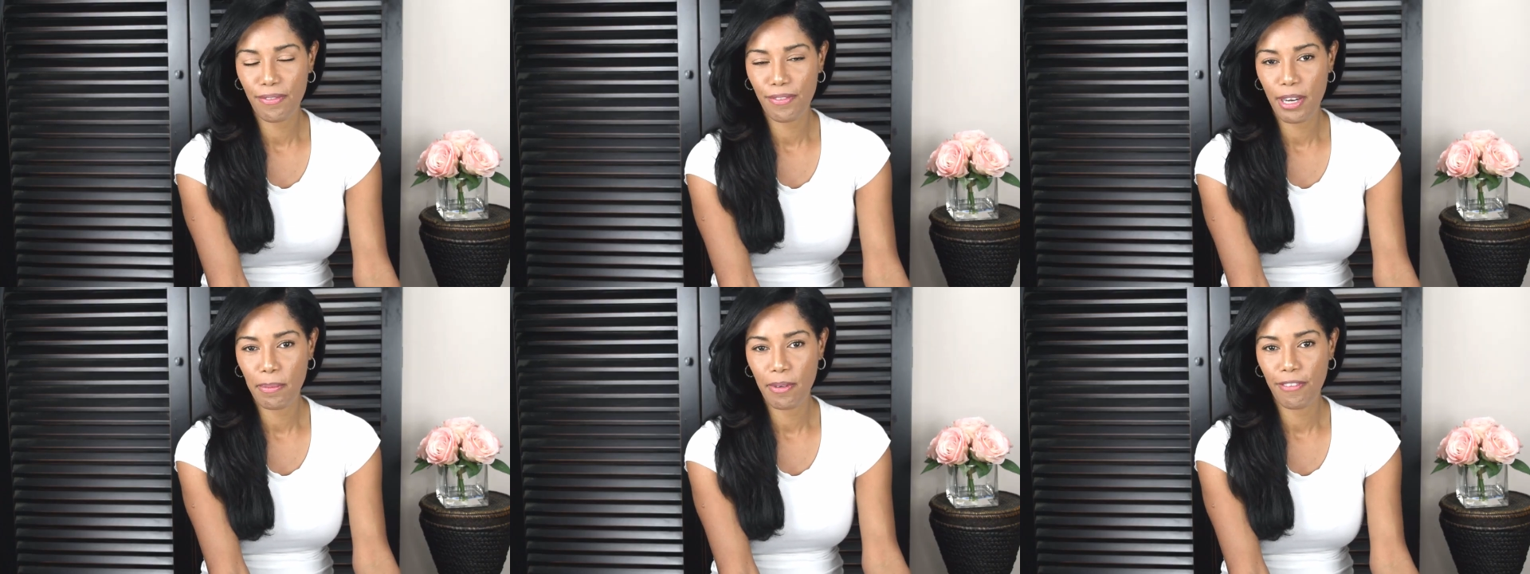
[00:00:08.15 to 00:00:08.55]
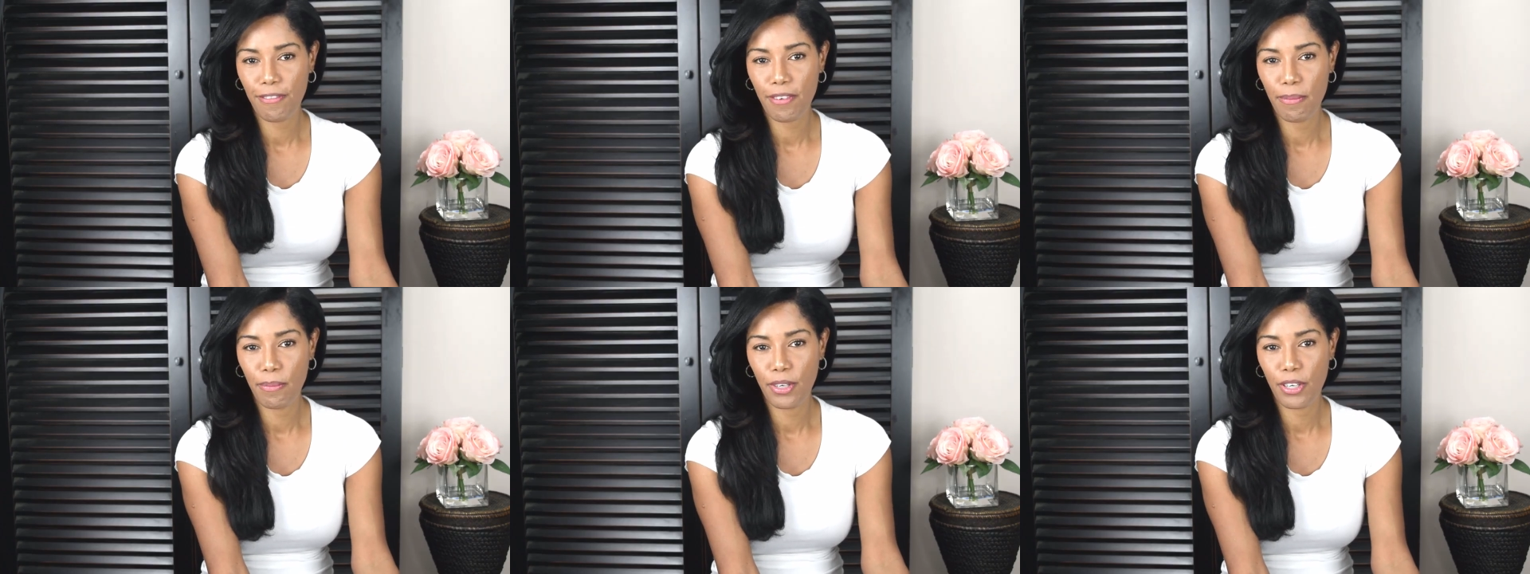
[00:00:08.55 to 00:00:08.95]
Freeman
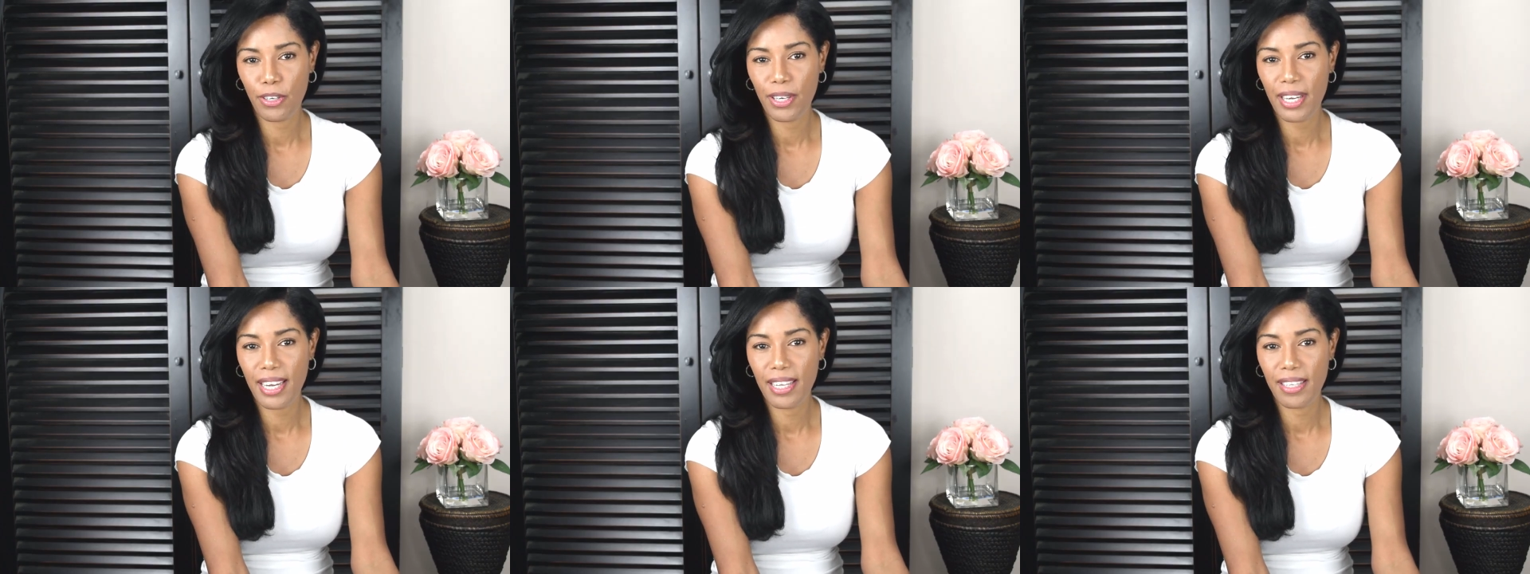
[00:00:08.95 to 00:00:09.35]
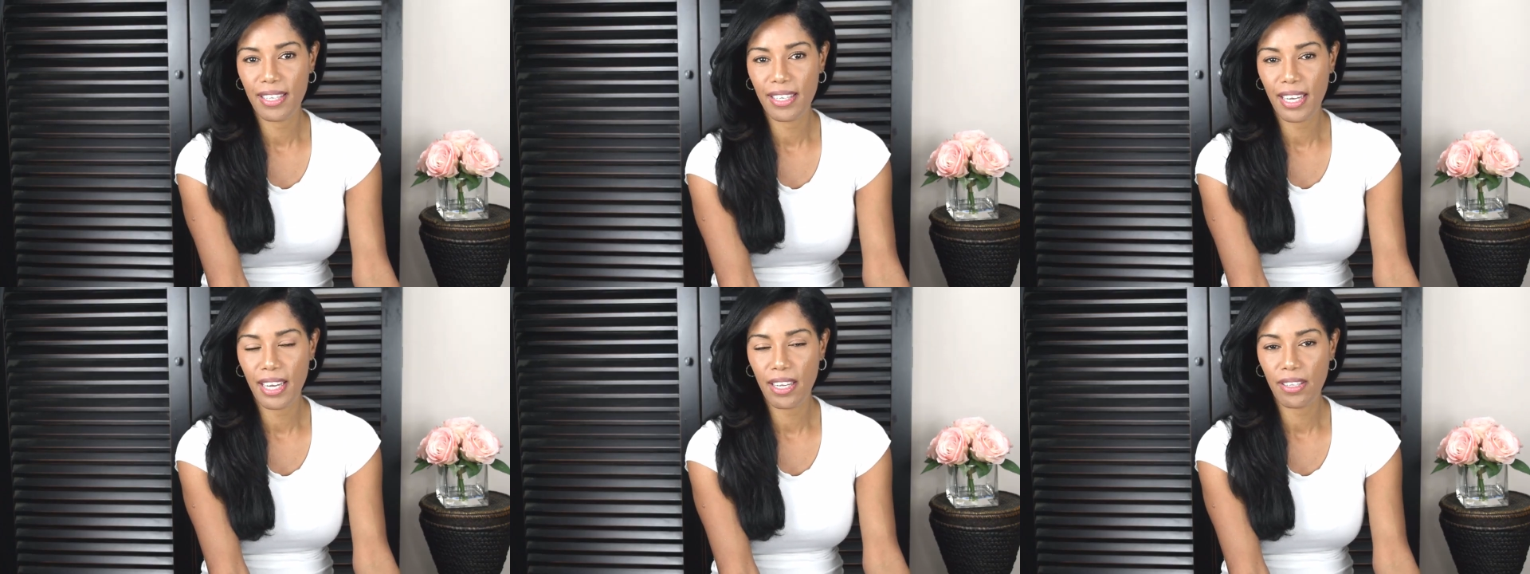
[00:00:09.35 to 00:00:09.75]
from Neuro
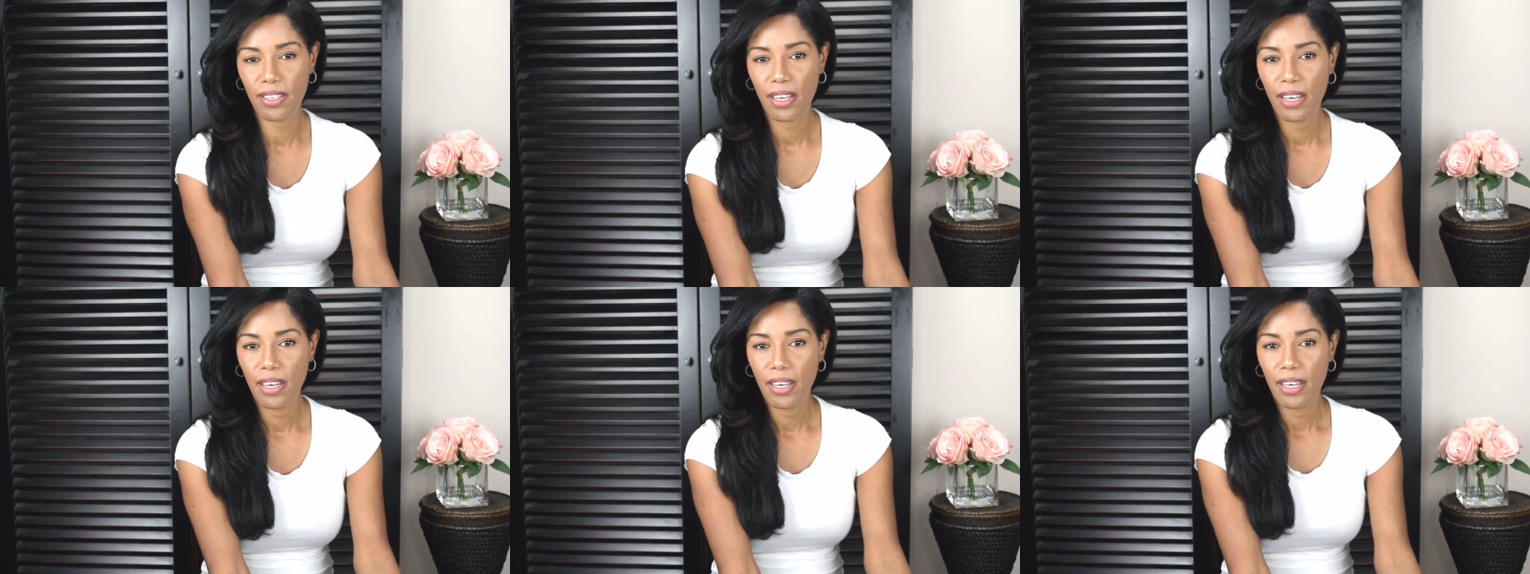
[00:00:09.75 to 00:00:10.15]
Instincts,